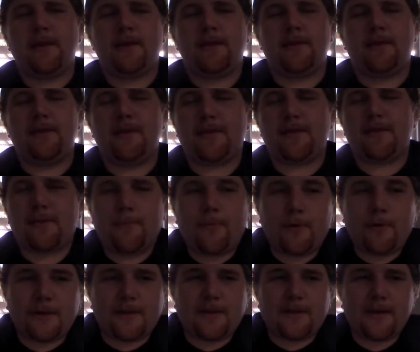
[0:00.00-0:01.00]
The
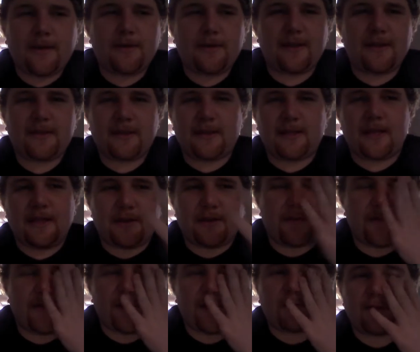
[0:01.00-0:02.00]
subordinates hear this, and you
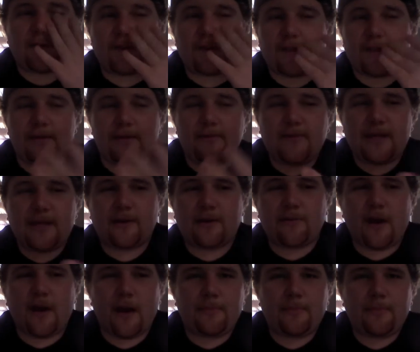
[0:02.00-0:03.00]
start to see them
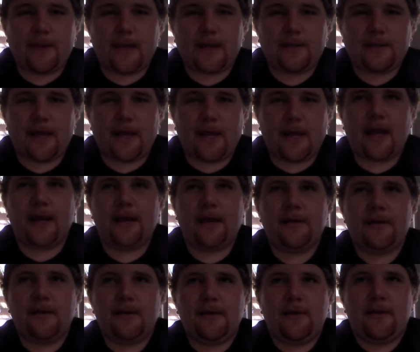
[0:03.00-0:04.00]
tear up, and
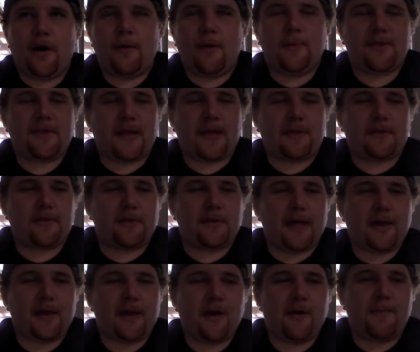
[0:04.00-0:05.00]
almost like they're
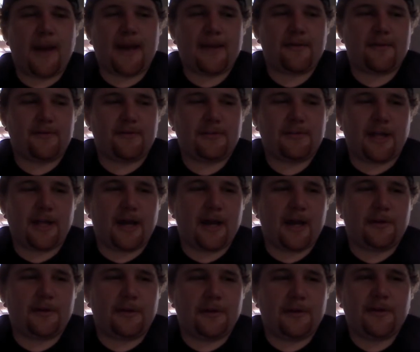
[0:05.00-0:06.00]
like, oh,
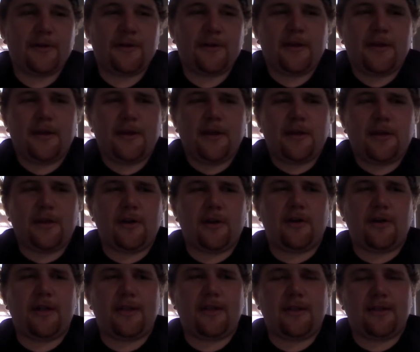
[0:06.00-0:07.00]
Master-chan, or, you
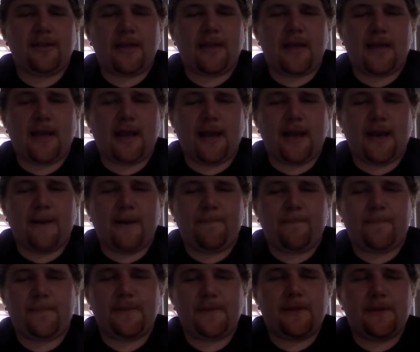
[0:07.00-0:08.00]
know, they're
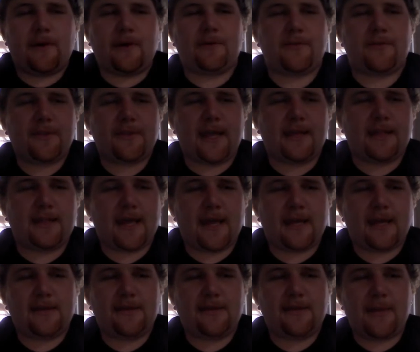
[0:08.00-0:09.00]
understanding
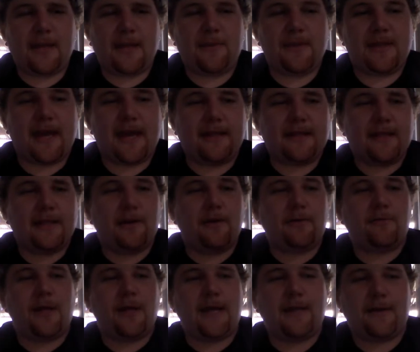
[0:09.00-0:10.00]
that maybe that they
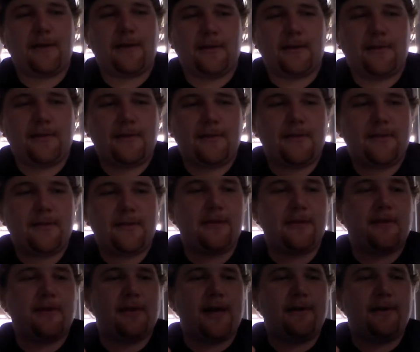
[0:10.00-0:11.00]
don't like, or
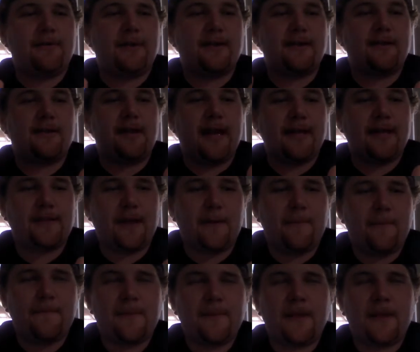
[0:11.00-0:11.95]
Caesar Clown doesn't like them.